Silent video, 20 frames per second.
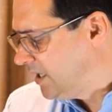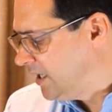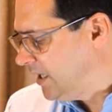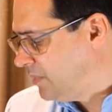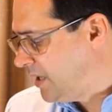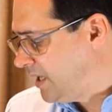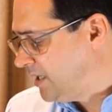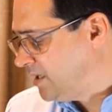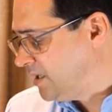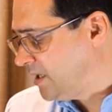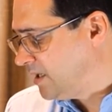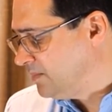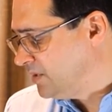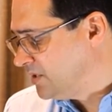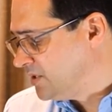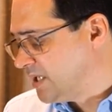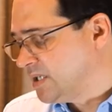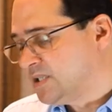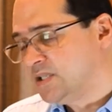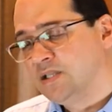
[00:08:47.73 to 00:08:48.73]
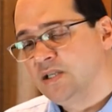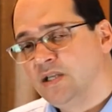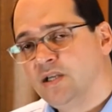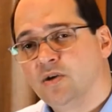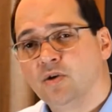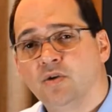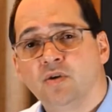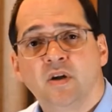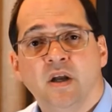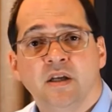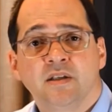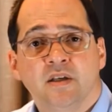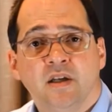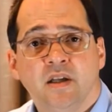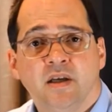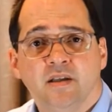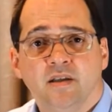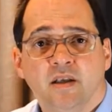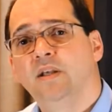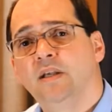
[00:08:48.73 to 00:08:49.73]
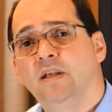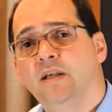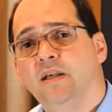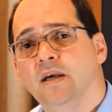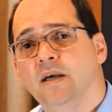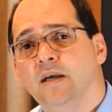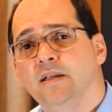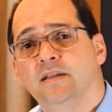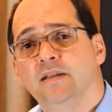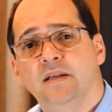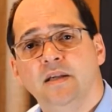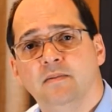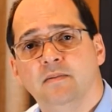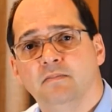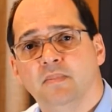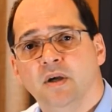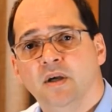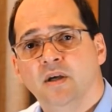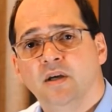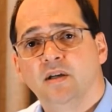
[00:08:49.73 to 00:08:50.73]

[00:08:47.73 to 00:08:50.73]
But I must actually congratulate the team